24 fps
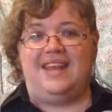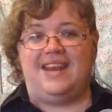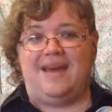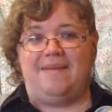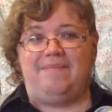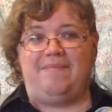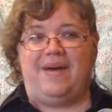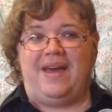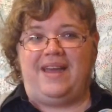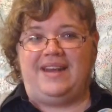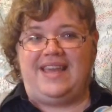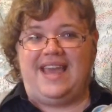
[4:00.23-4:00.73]
It
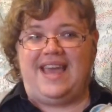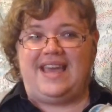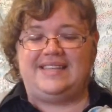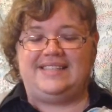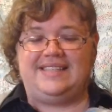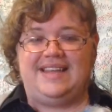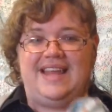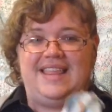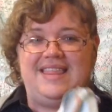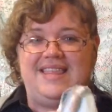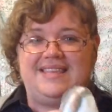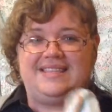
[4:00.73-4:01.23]
Up
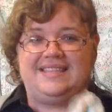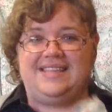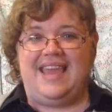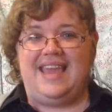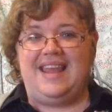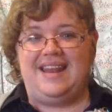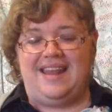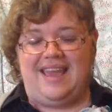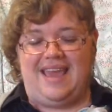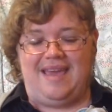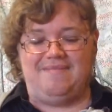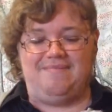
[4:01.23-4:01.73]
podcast and the
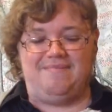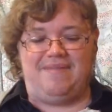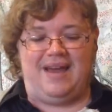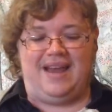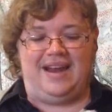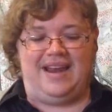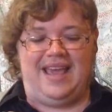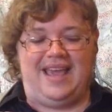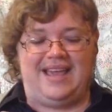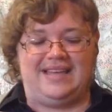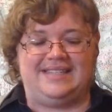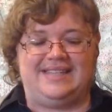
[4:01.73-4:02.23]
Skein Game
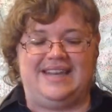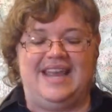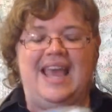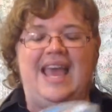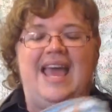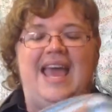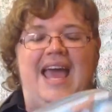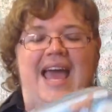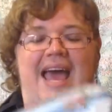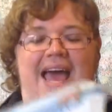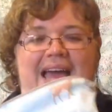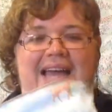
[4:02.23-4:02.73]
podcast,
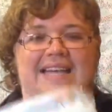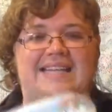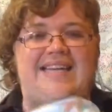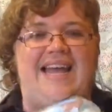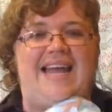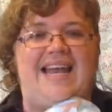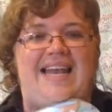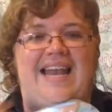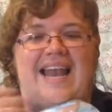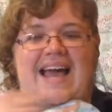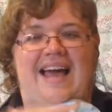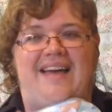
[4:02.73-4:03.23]
and
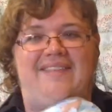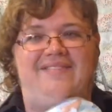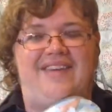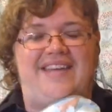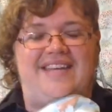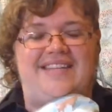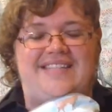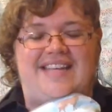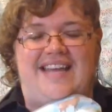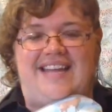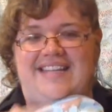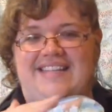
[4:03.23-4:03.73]
I love
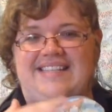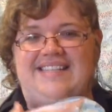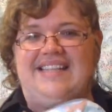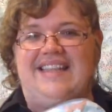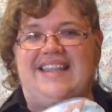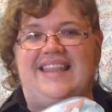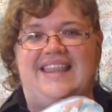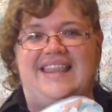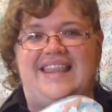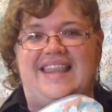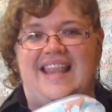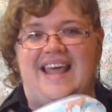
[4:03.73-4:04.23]
it, and it's
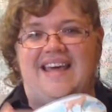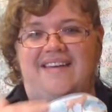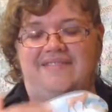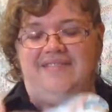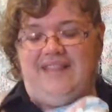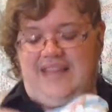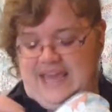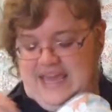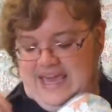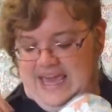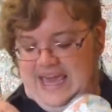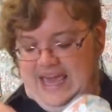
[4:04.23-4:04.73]

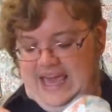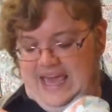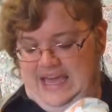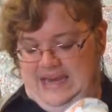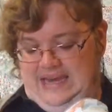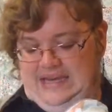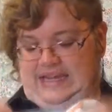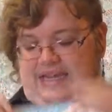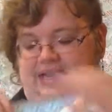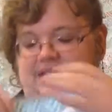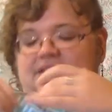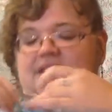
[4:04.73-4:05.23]
lovely,
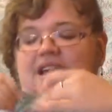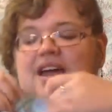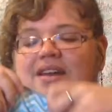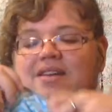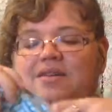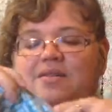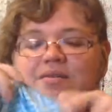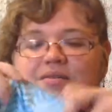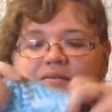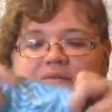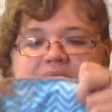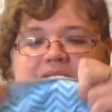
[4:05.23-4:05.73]
and it's got
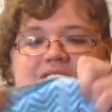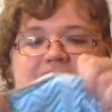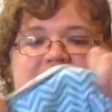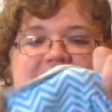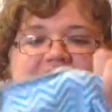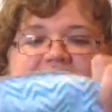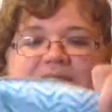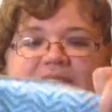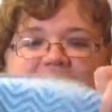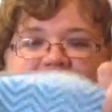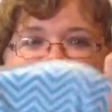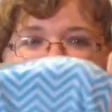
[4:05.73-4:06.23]

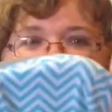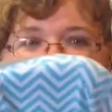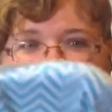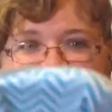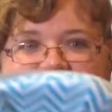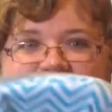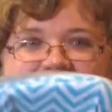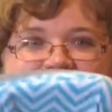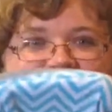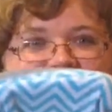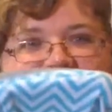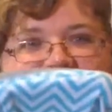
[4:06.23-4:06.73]
chevrons on the